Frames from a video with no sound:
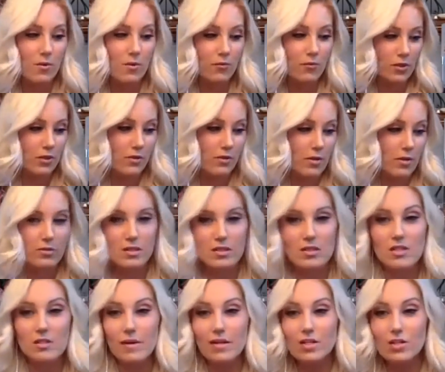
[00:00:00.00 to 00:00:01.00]
Hopefully you're able
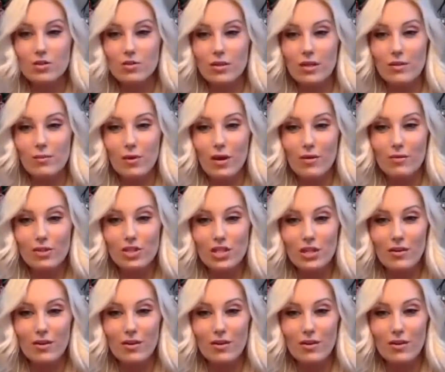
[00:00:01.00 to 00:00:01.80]
to see my screen while I was